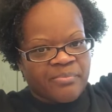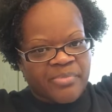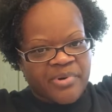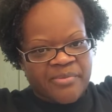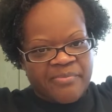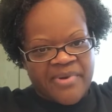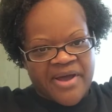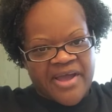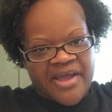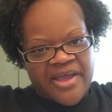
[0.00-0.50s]

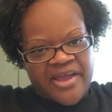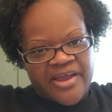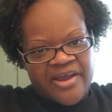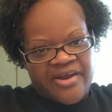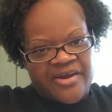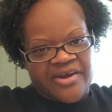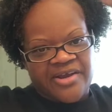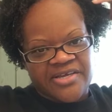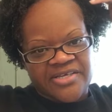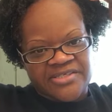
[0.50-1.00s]
But my
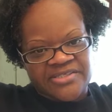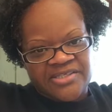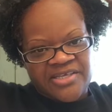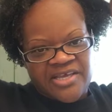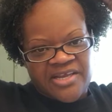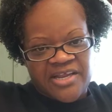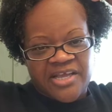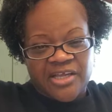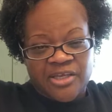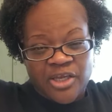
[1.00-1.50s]
hair is
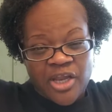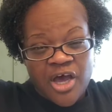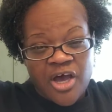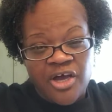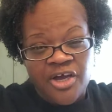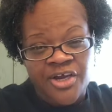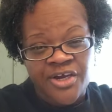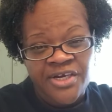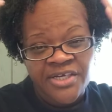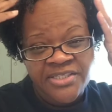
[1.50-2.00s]
getting
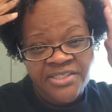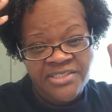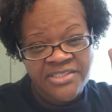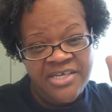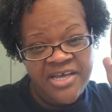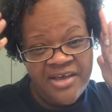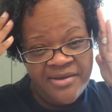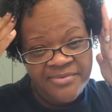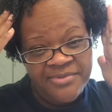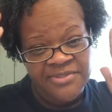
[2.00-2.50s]
longer in the
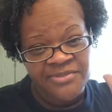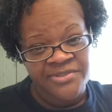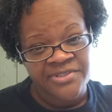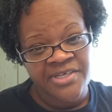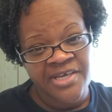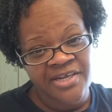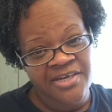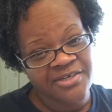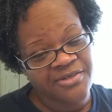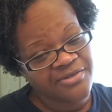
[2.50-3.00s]
top, so it's
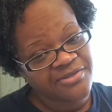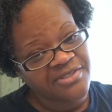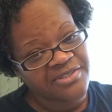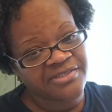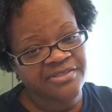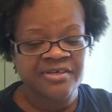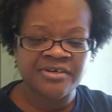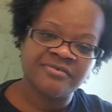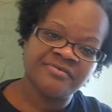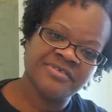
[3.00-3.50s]
kind of doing
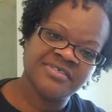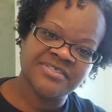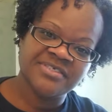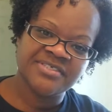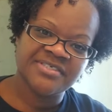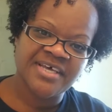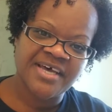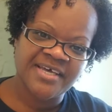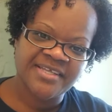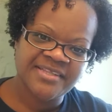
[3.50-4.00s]
this over to the
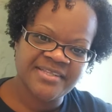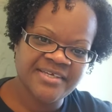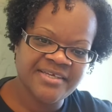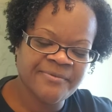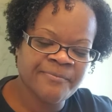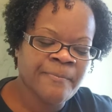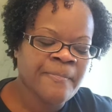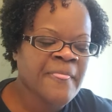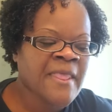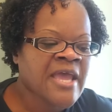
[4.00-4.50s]
side
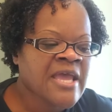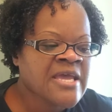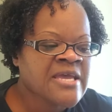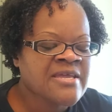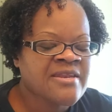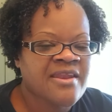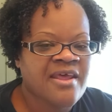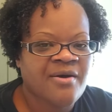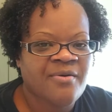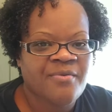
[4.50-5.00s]
thing.
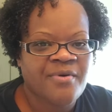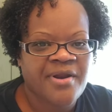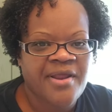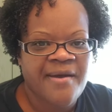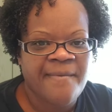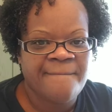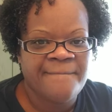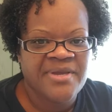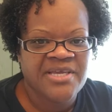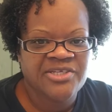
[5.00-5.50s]
Now, what
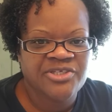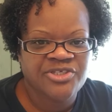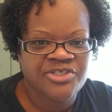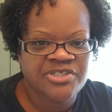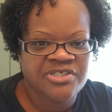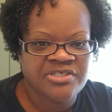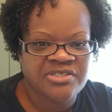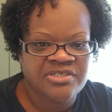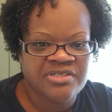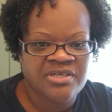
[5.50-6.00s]
I
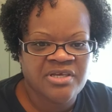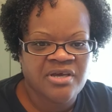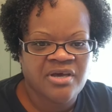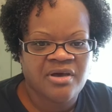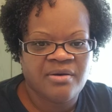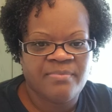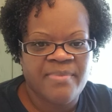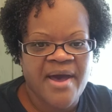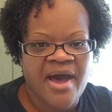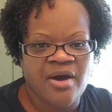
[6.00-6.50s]
mentioned
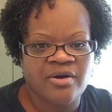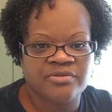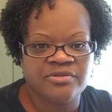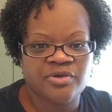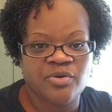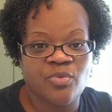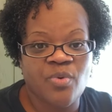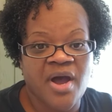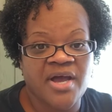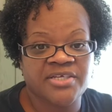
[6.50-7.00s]
about
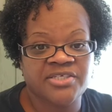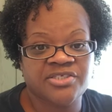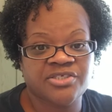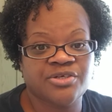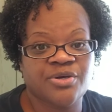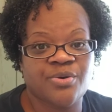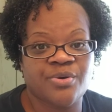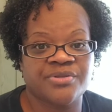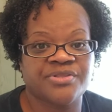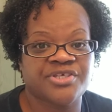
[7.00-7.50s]
the wash
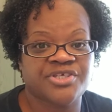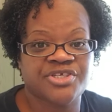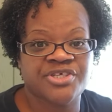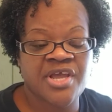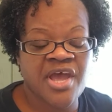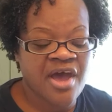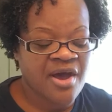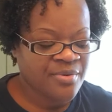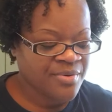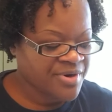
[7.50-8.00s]
and go in the
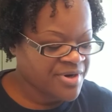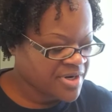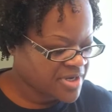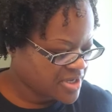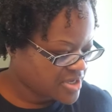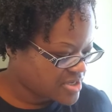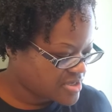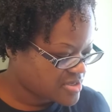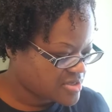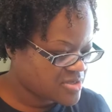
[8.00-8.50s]
shower
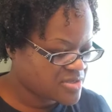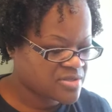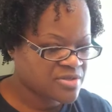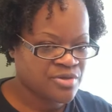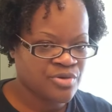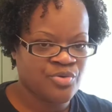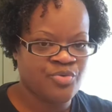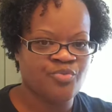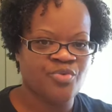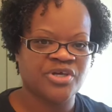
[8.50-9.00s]

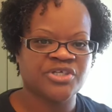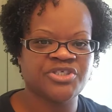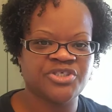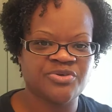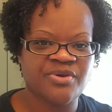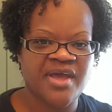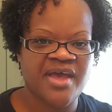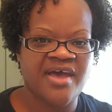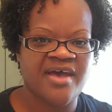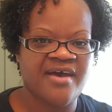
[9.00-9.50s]
is once
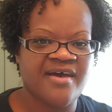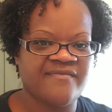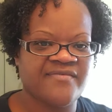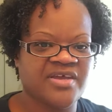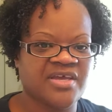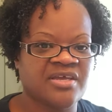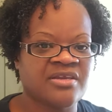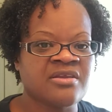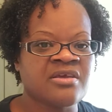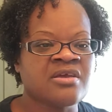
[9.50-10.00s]
you have
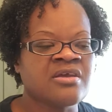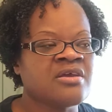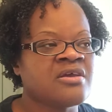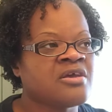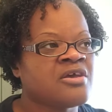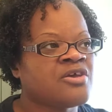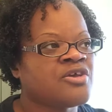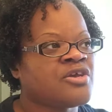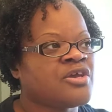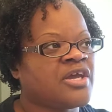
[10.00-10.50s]
it,
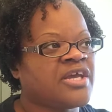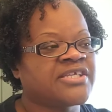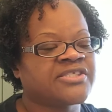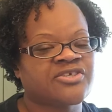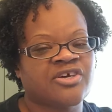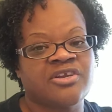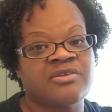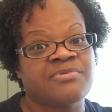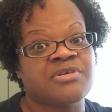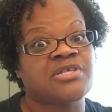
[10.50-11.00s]

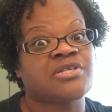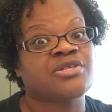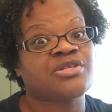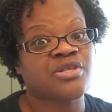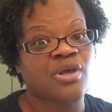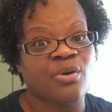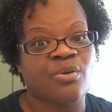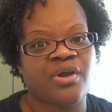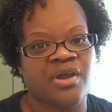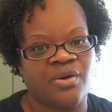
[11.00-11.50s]
it's going to be
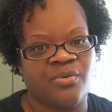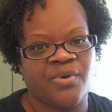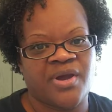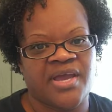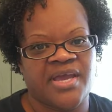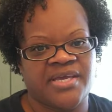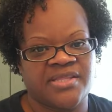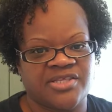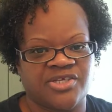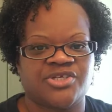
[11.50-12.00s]
soaking
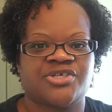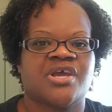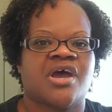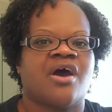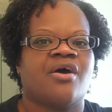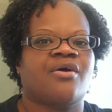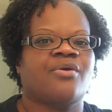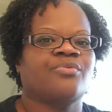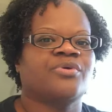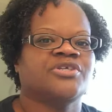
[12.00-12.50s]
wet in the
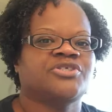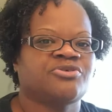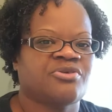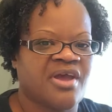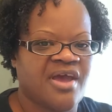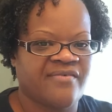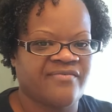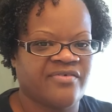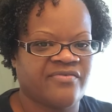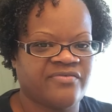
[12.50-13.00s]
shower. Once you
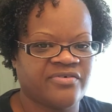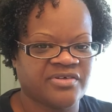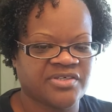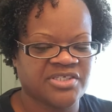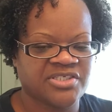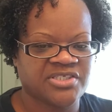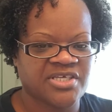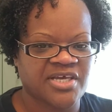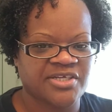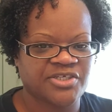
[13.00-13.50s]
have it
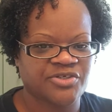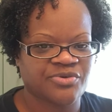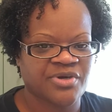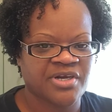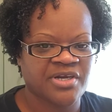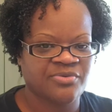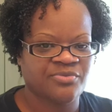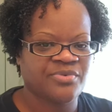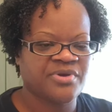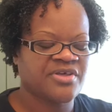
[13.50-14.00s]
fully
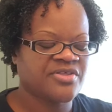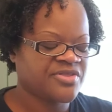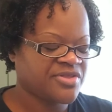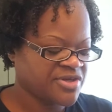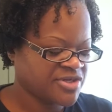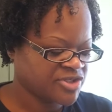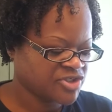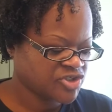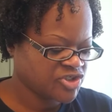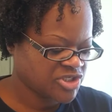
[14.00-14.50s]
saturated with
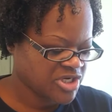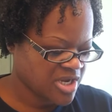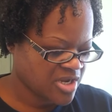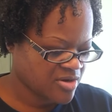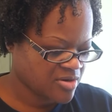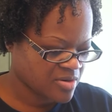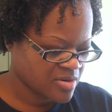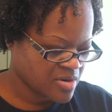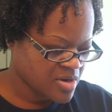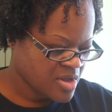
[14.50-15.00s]

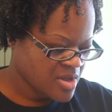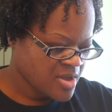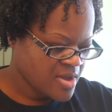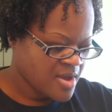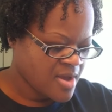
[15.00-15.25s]
gel,